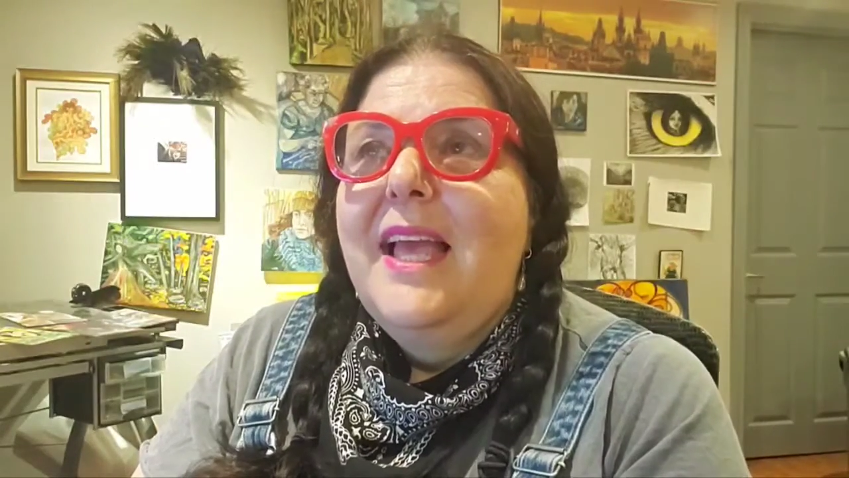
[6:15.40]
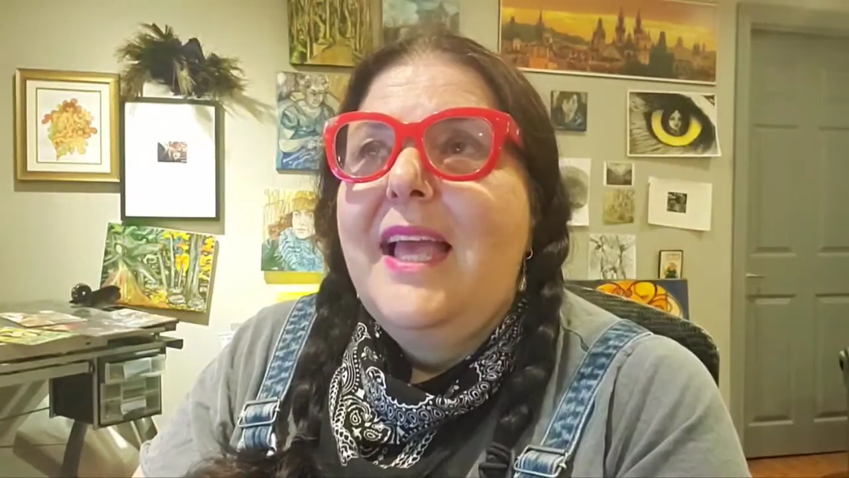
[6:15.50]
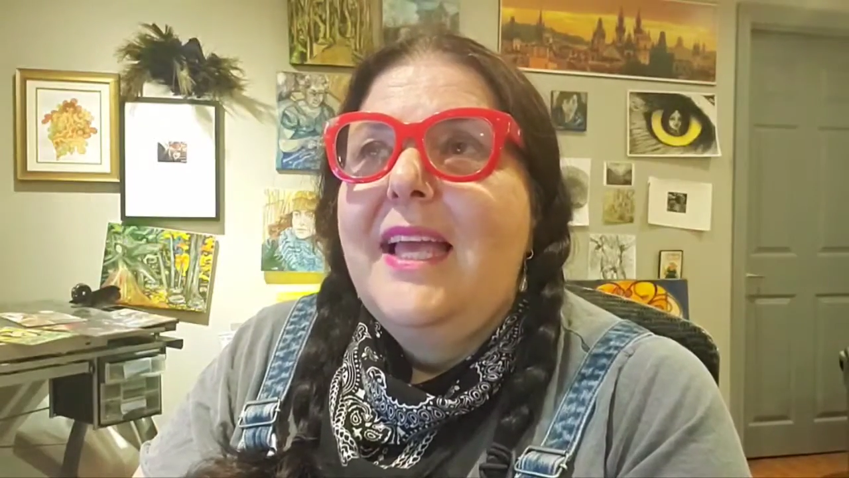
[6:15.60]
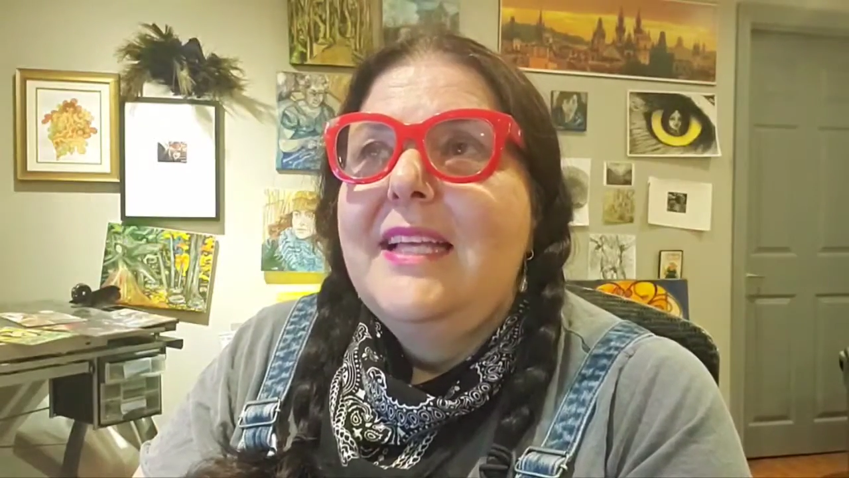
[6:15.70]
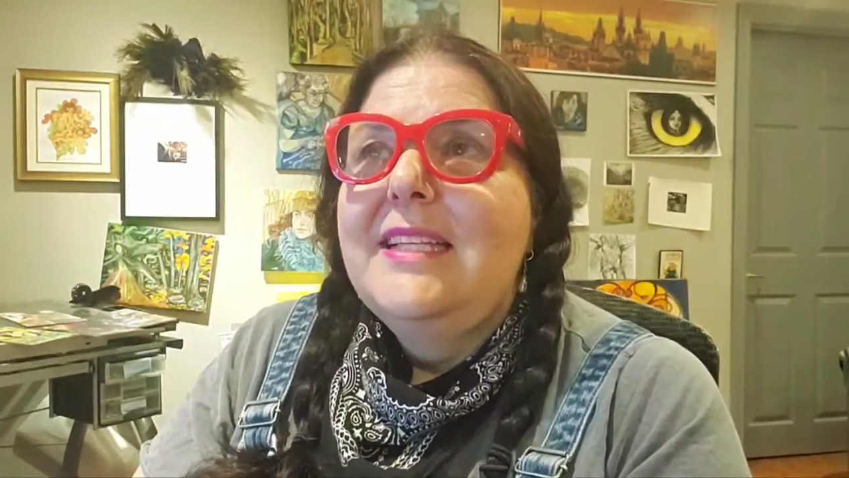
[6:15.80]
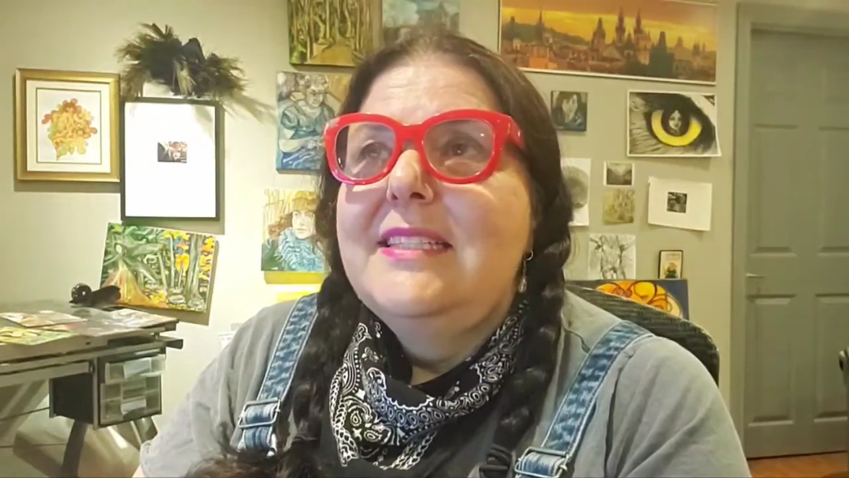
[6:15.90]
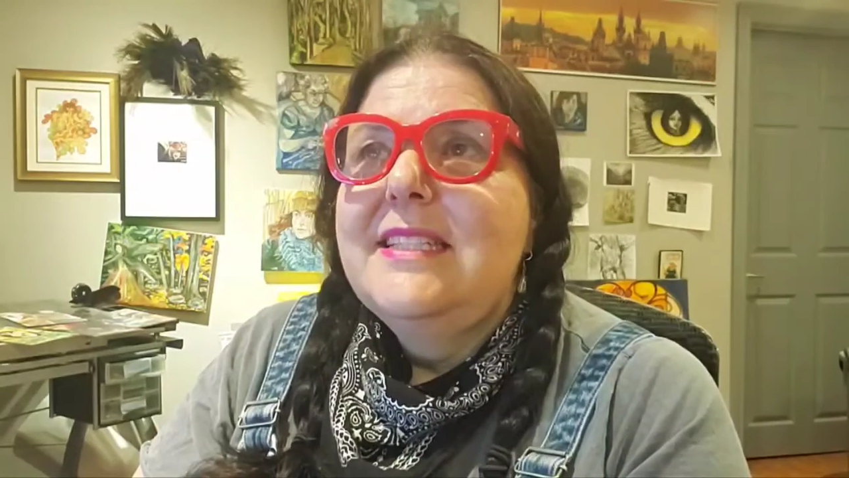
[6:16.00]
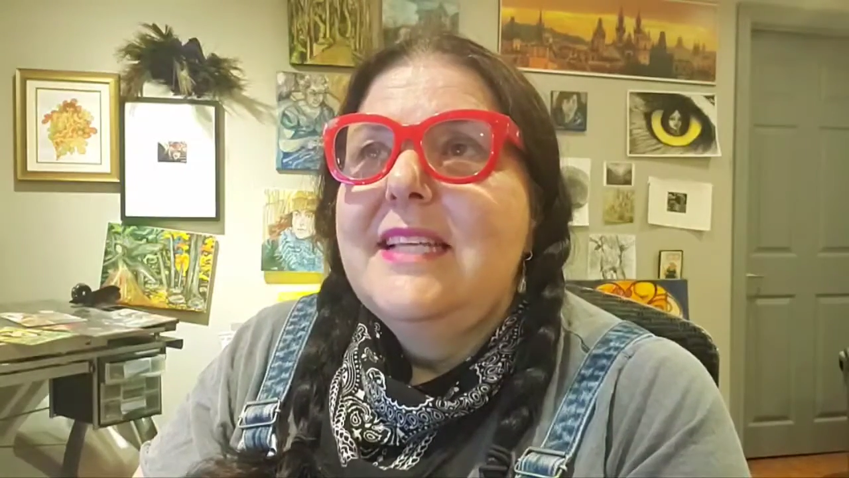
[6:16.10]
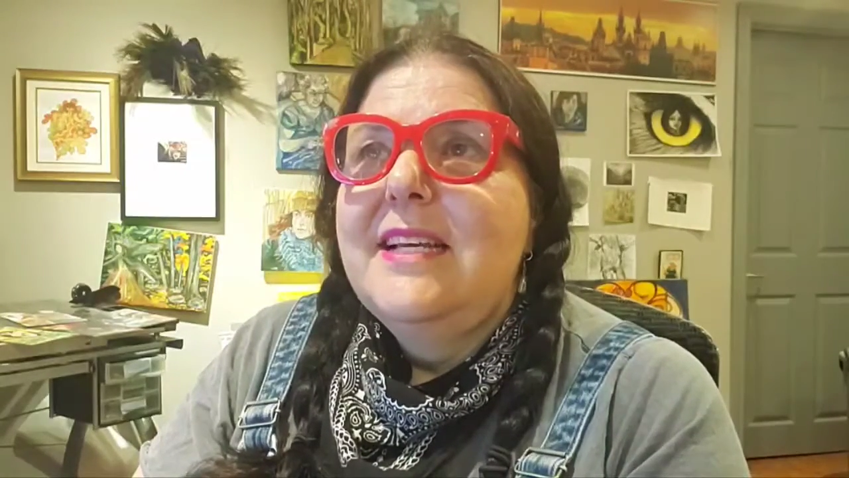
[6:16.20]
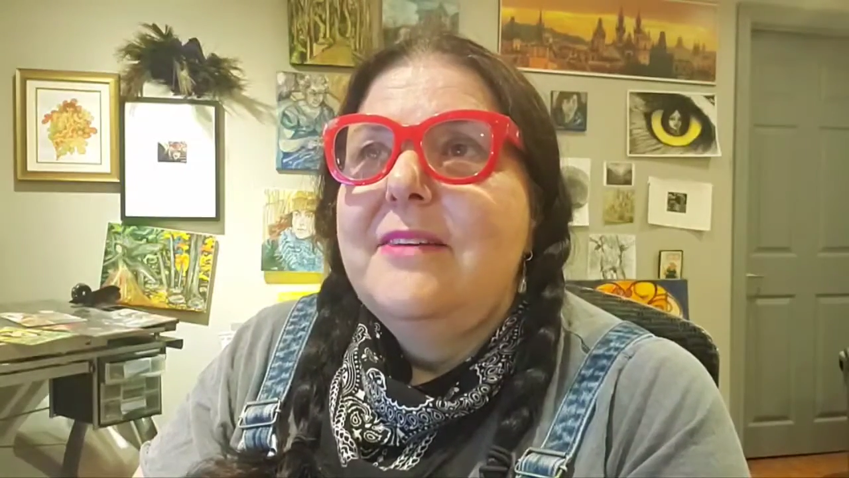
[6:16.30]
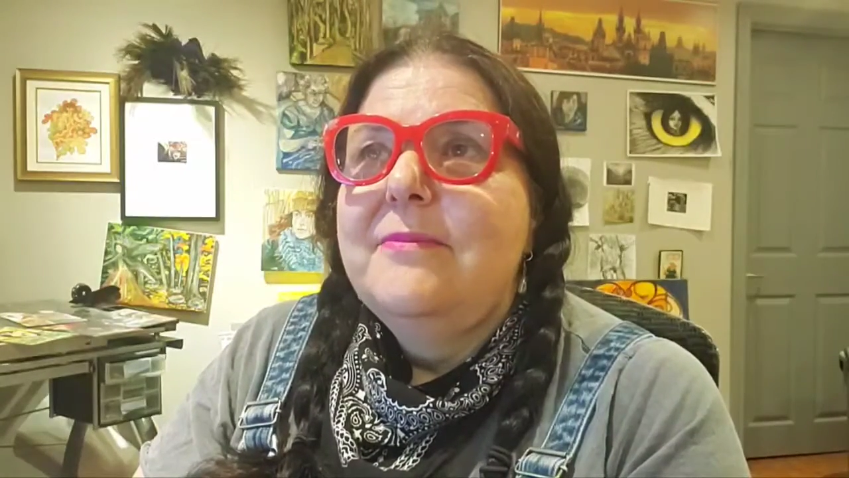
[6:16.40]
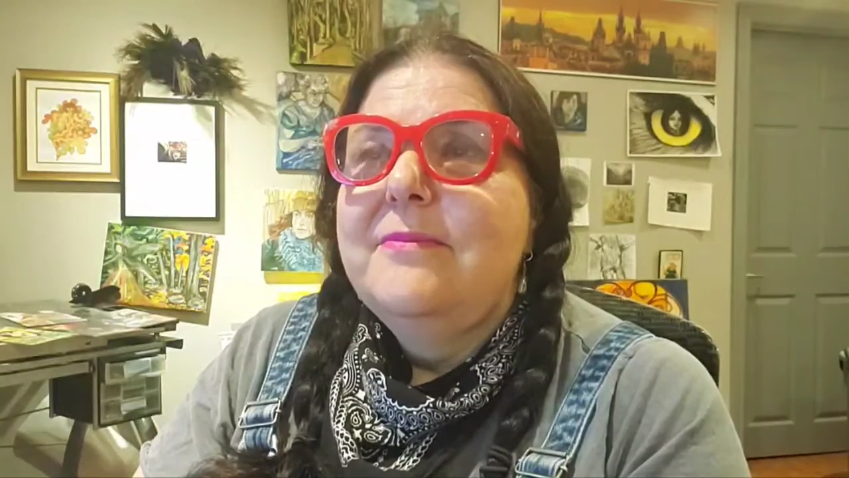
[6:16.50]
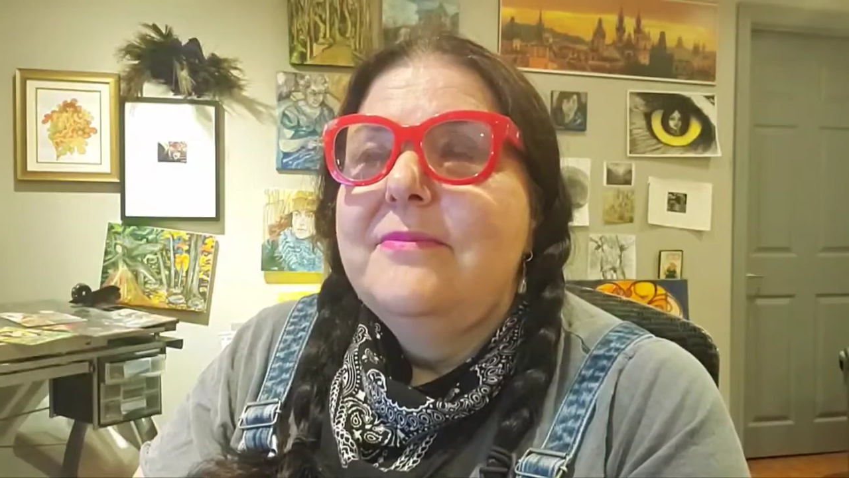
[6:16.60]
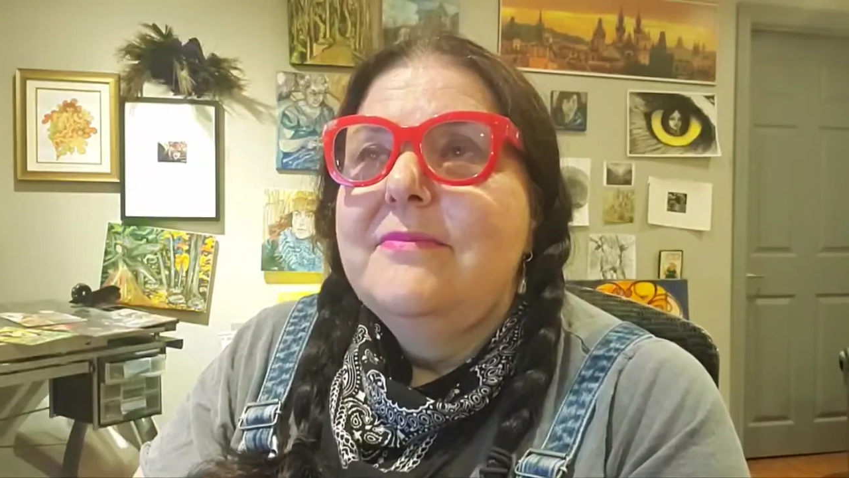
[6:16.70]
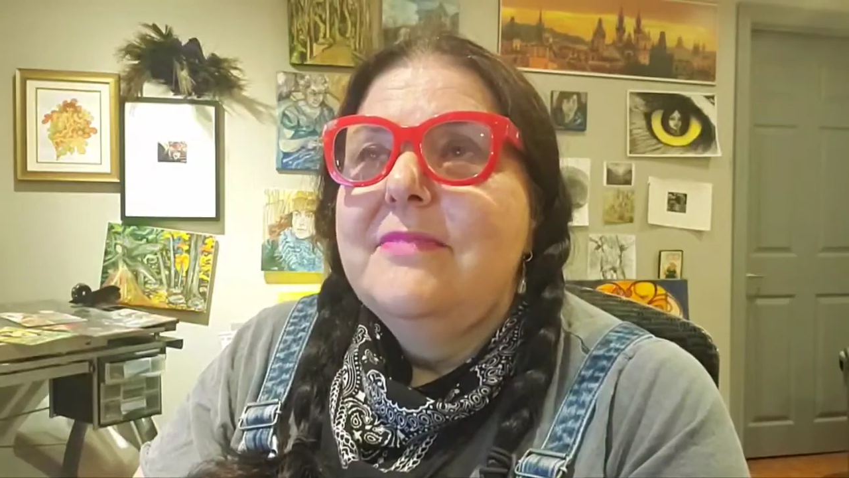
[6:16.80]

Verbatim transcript: and um,